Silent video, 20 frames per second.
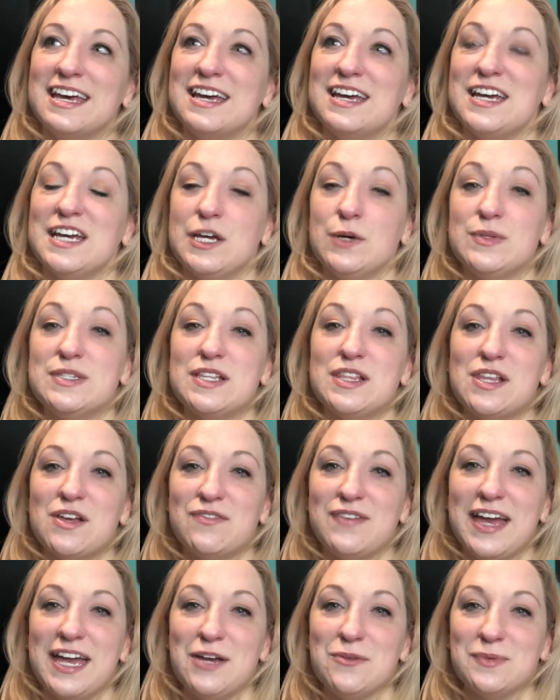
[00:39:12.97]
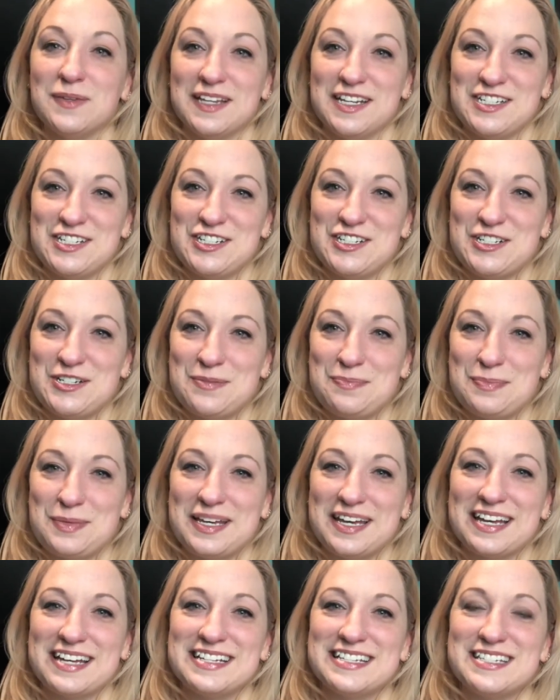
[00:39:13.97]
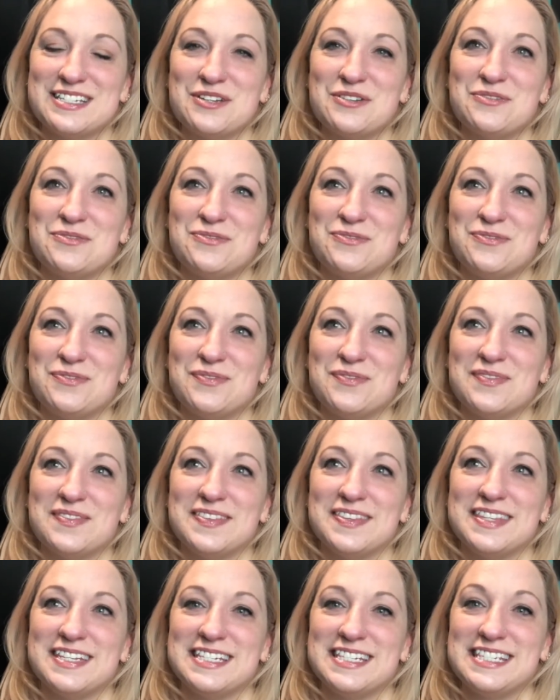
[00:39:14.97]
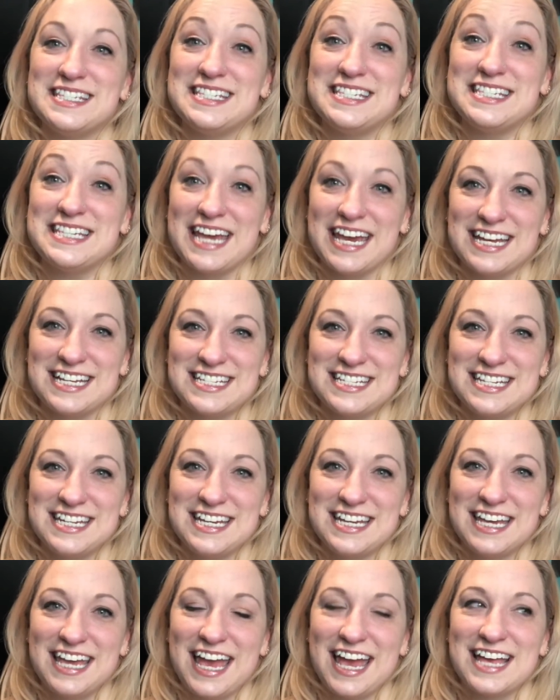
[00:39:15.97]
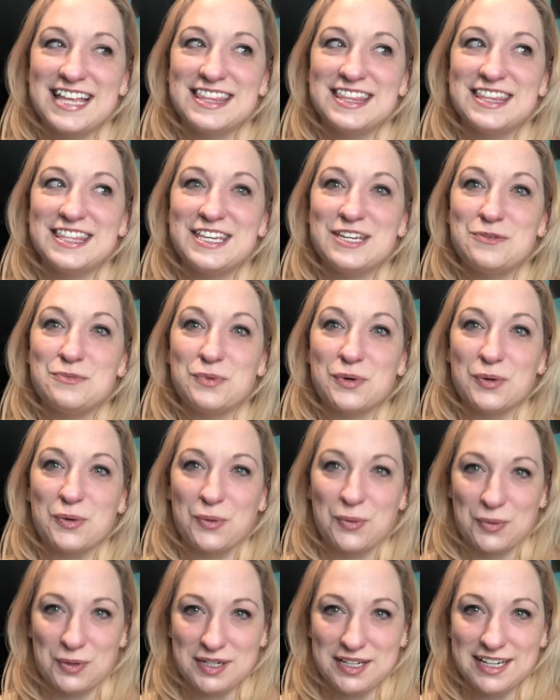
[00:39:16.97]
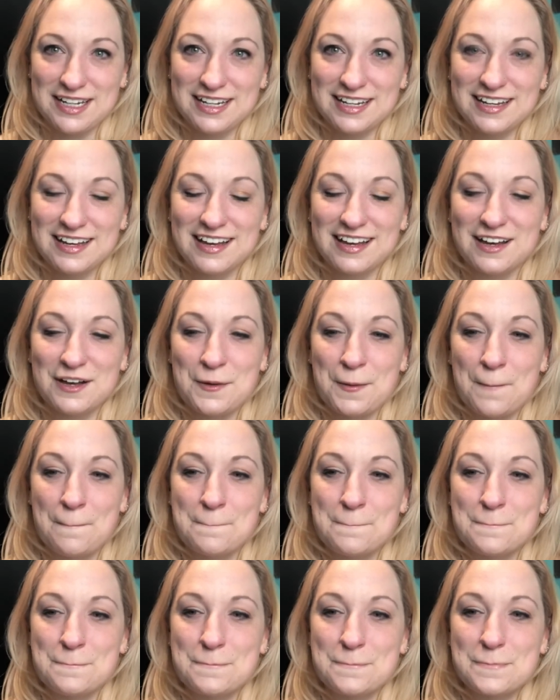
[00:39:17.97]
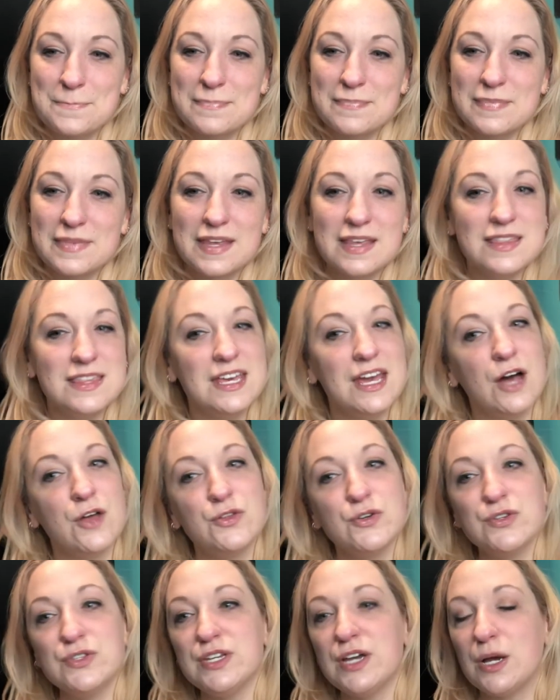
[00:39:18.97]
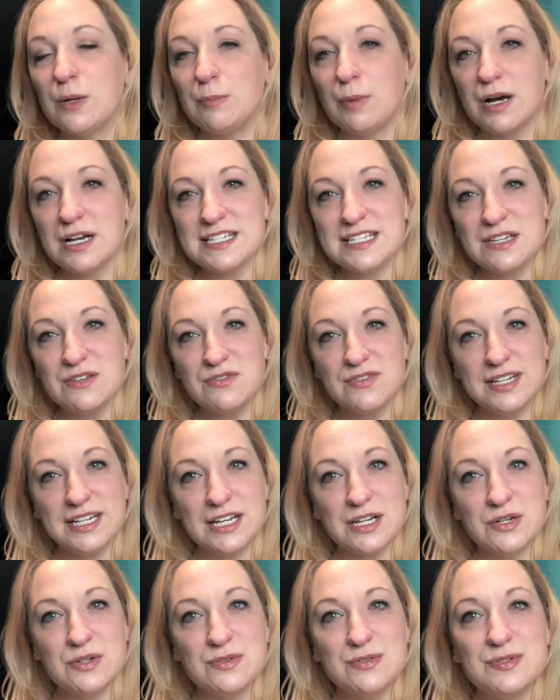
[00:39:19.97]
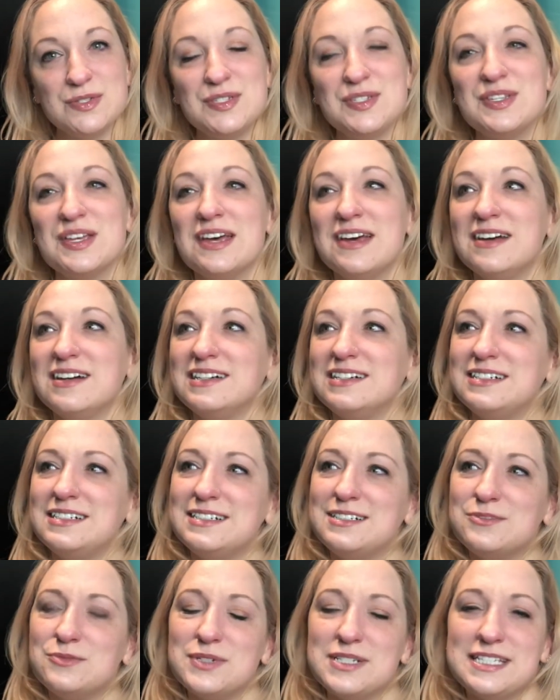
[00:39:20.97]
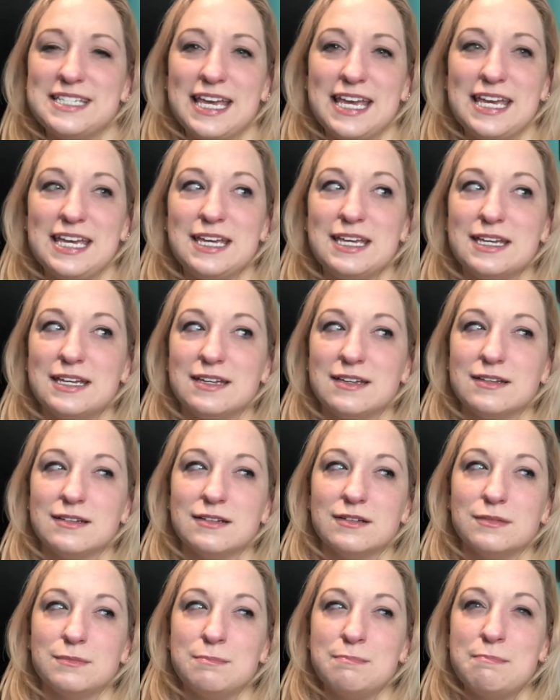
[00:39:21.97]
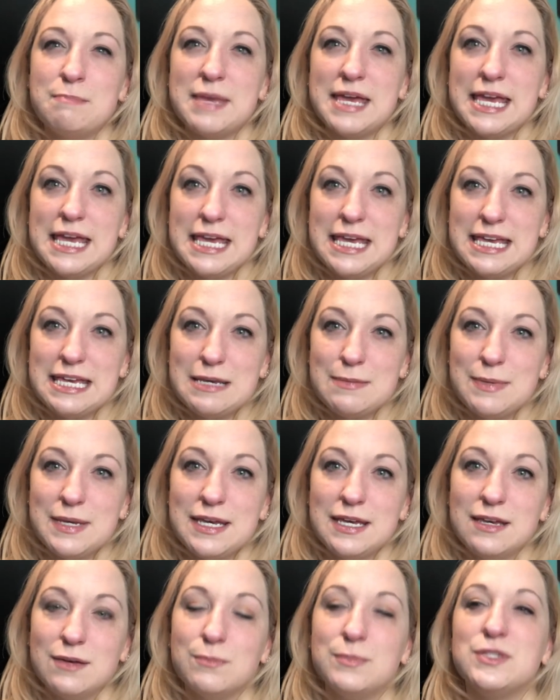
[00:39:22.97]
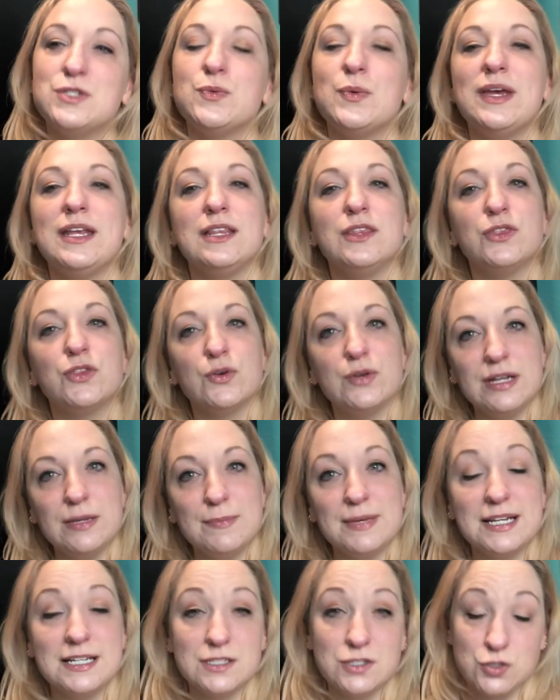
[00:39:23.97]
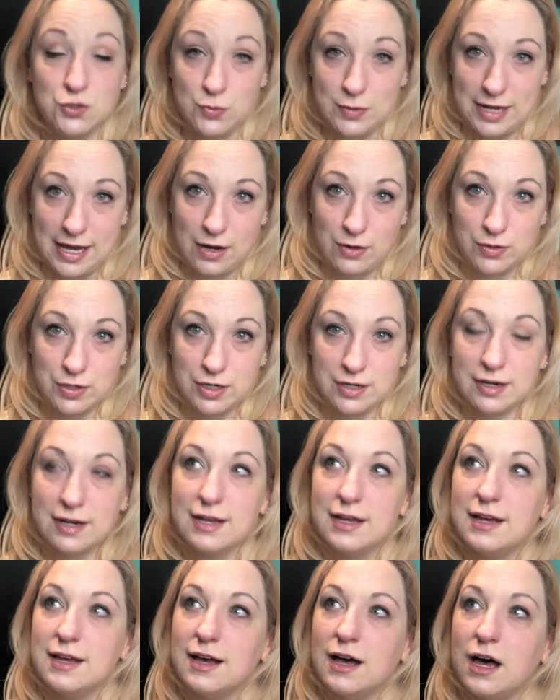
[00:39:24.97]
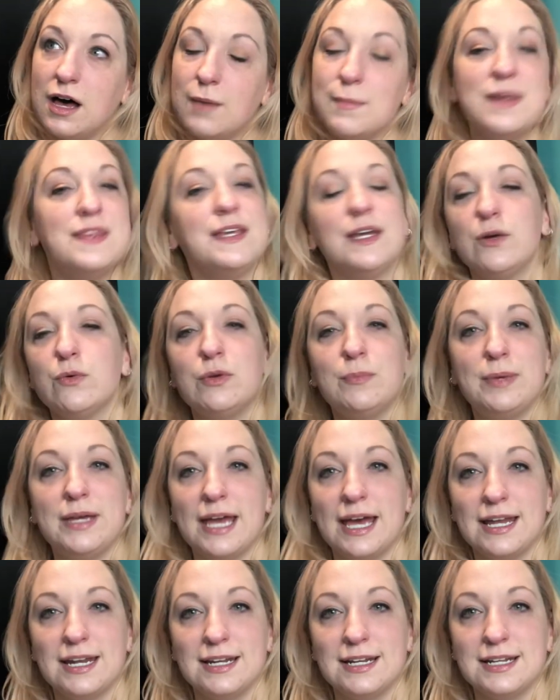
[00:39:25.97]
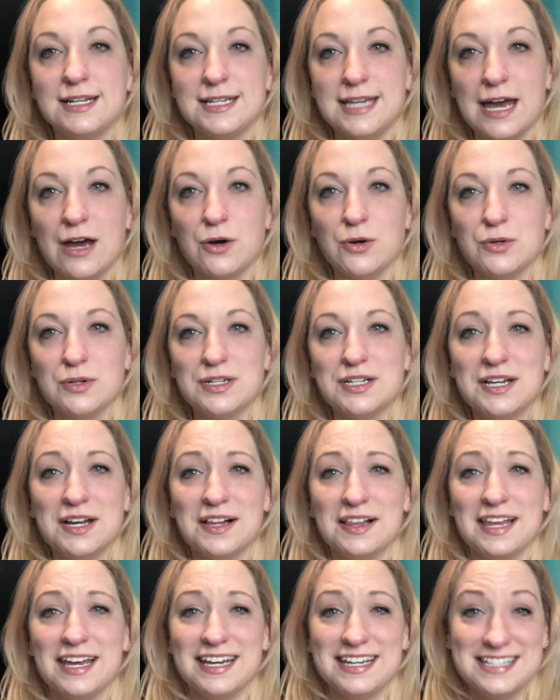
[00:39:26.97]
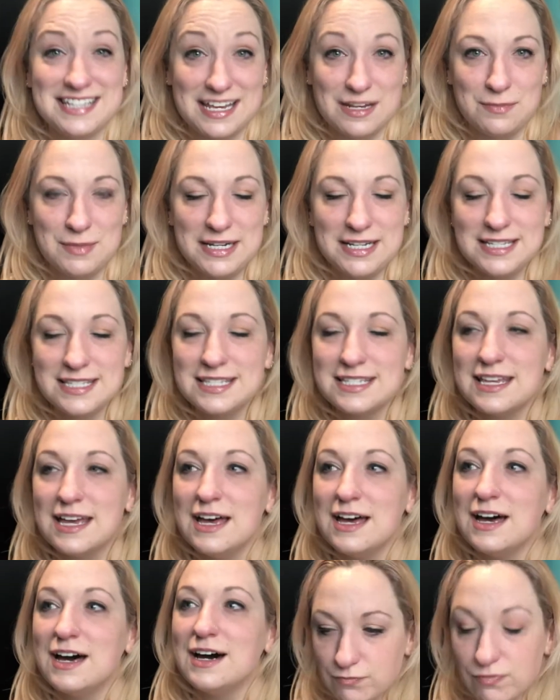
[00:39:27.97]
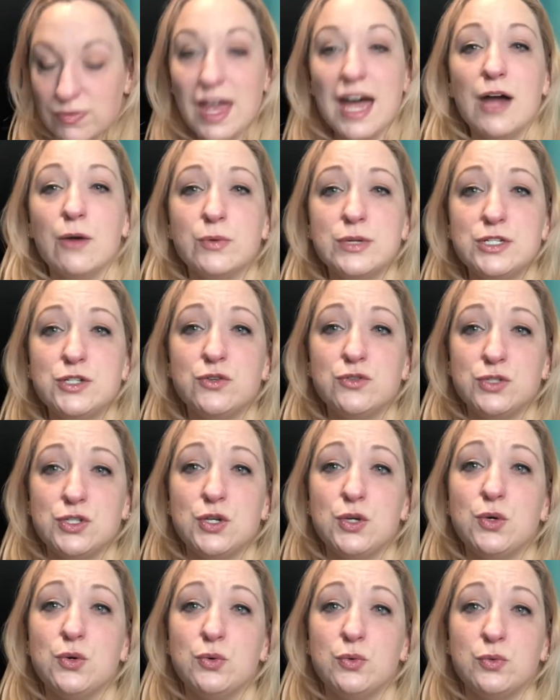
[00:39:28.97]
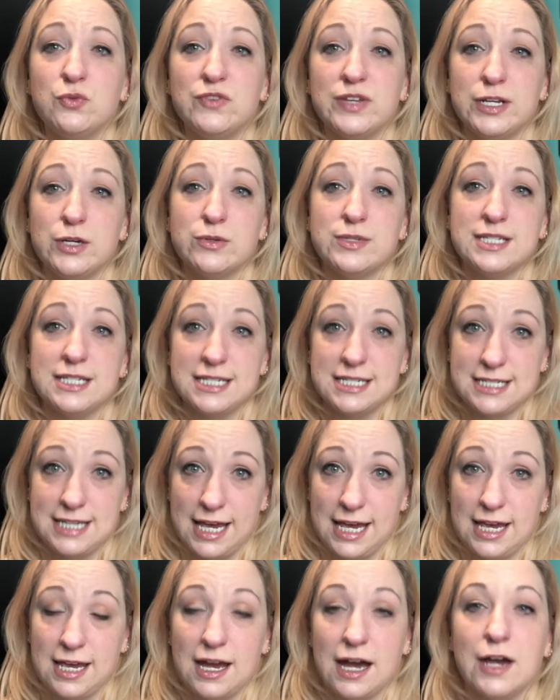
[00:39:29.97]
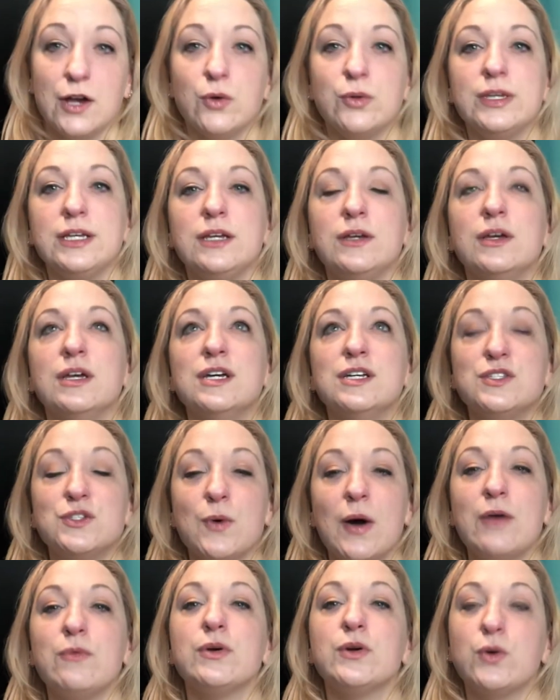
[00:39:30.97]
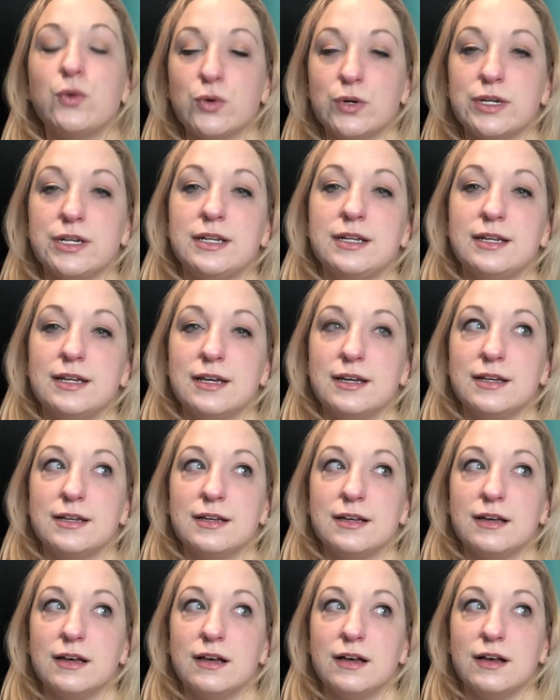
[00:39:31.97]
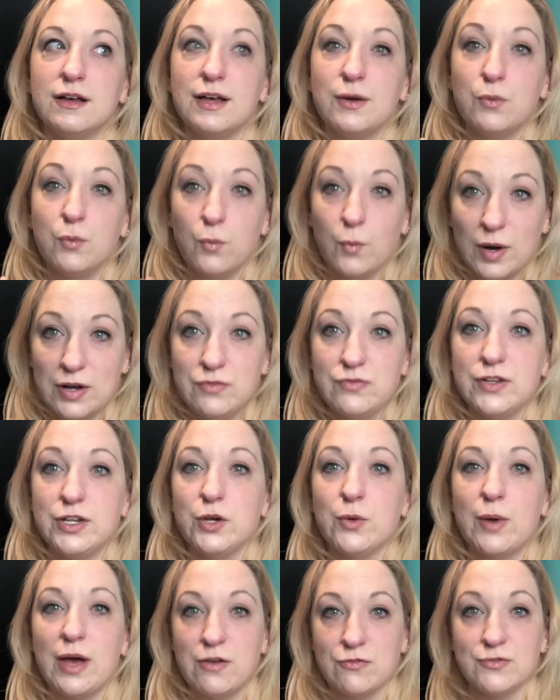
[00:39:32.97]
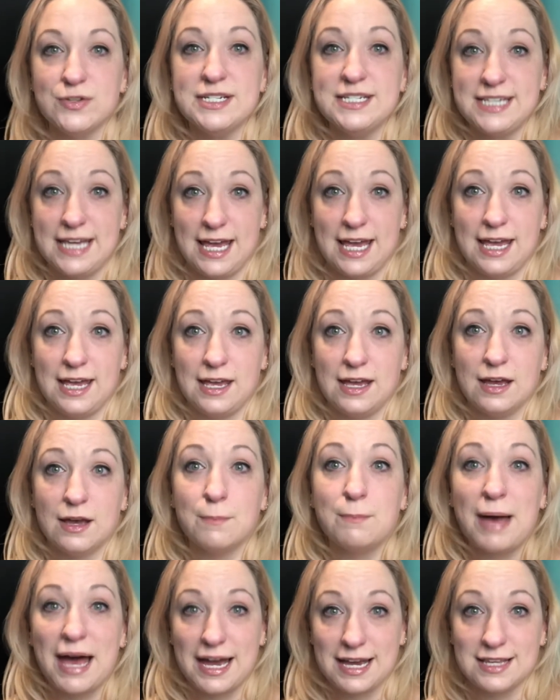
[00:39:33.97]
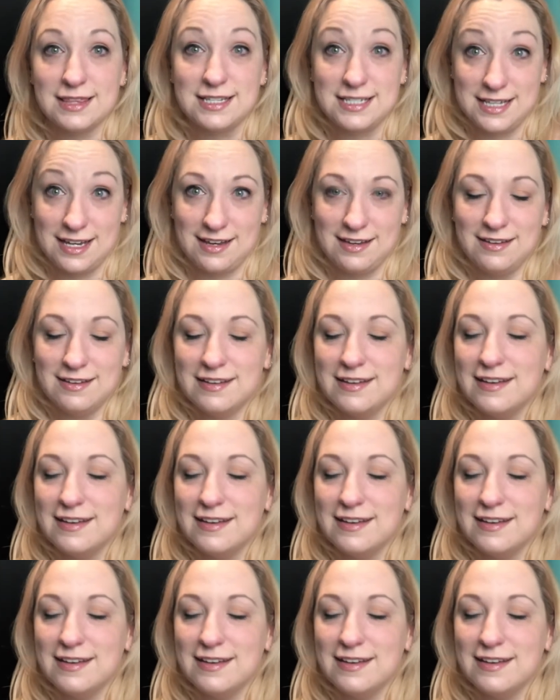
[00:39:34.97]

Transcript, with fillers: it was a love hate relationship because of the standing and the recording. Um, the other, the unboxing videos, would take maybe between 30 minutes to an hour um, and then it would be edited down to like 10 minutes. I would do two videos in a day. I only, so I recorded one video every day back in the day.